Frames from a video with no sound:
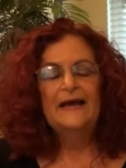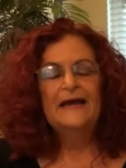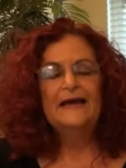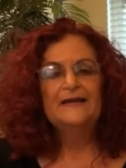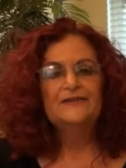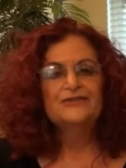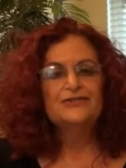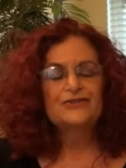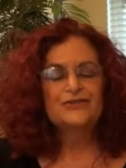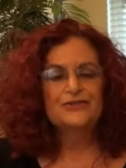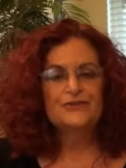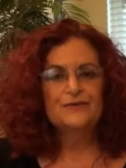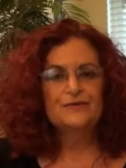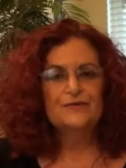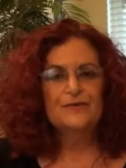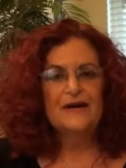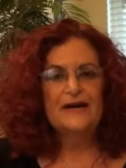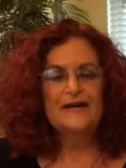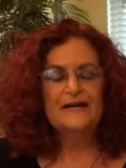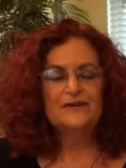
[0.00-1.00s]
and turn
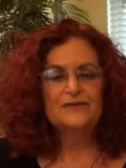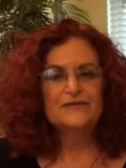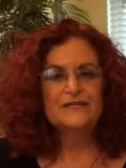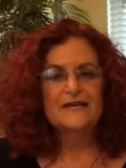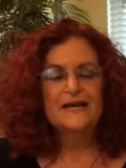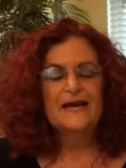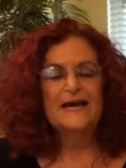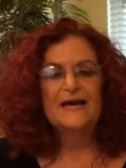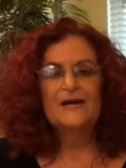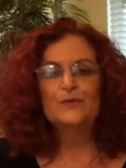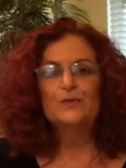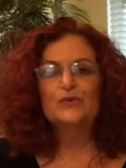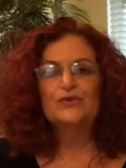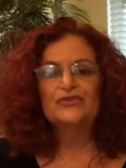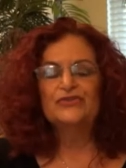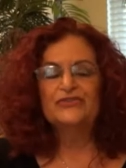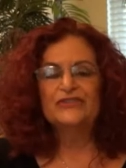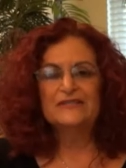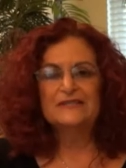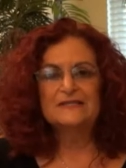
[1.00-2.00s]
around and will
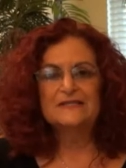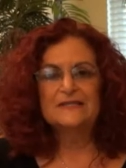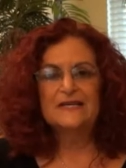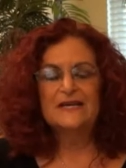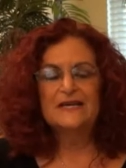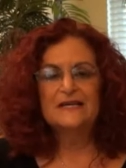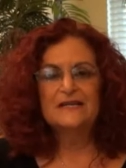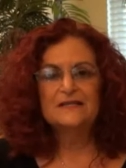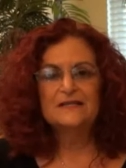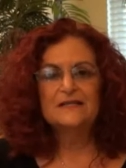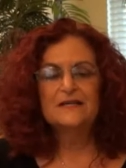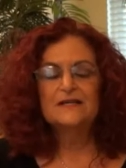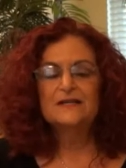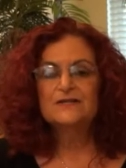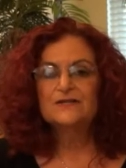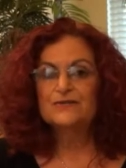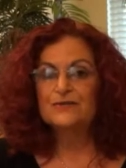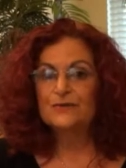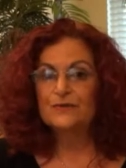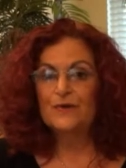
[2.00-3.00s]
dictate
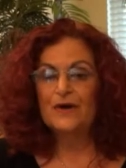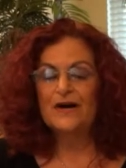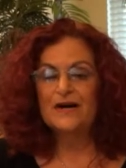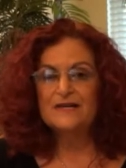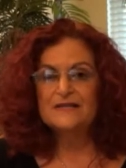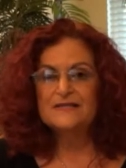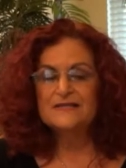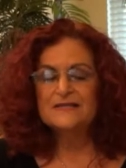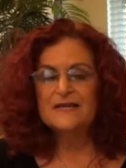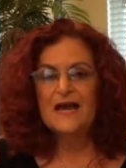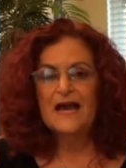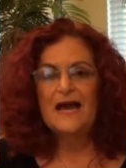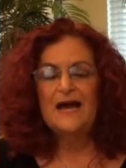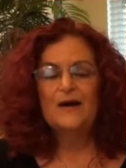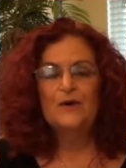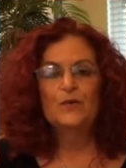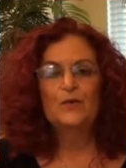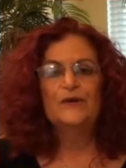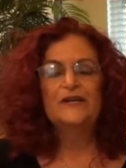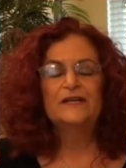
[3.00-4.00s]
to us
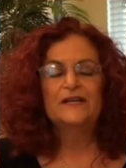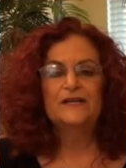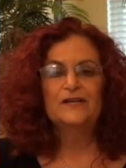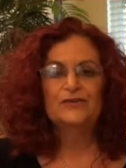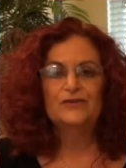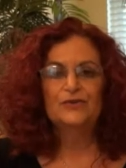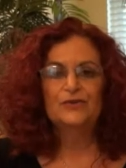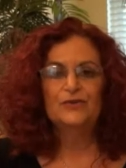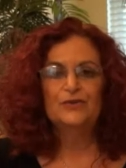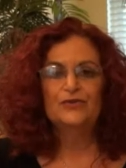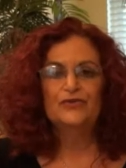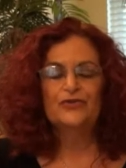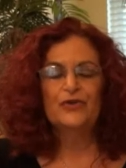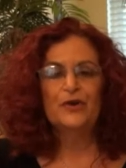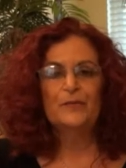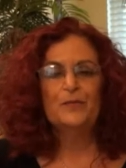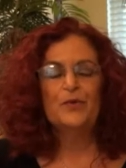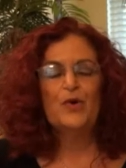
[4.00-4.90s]
how we can use our